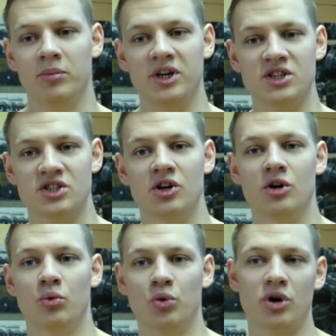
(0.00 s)
because
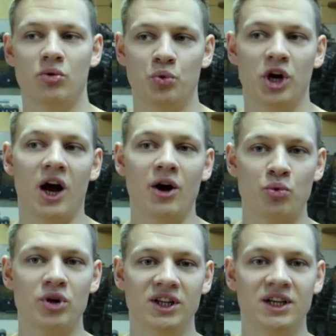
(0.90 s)
we're, we
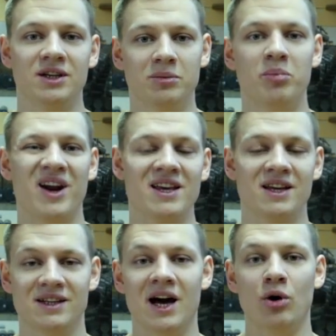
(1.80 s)
are really
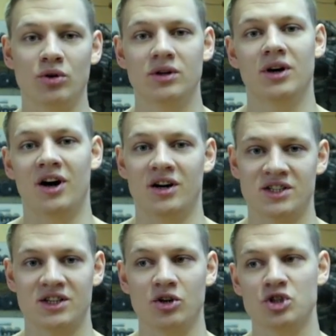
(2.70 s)
breaking down
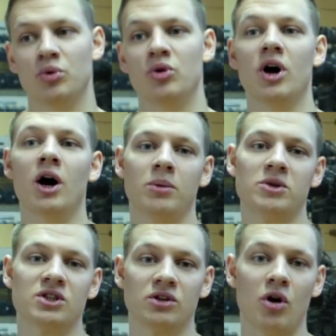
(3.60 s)
ourselves when your
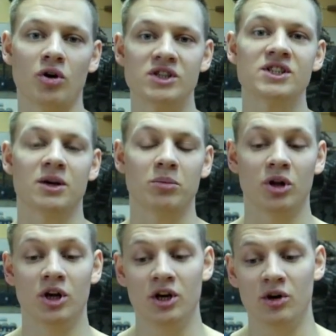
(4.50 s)
arms on the table,
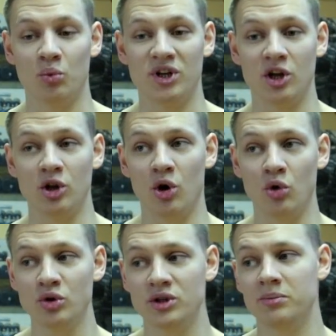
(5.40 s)
when the
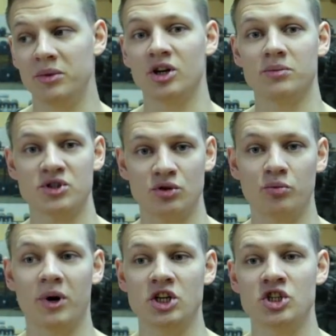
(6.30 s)
load becomes too
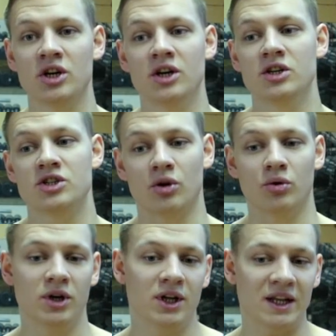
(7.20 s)
much.
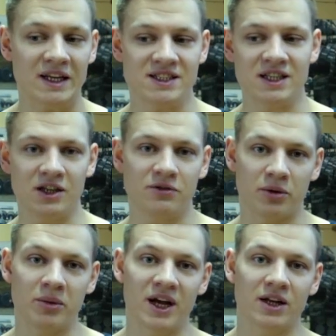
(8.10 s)
So let's think it
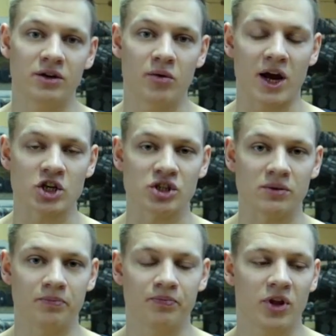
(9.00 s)
from another direction.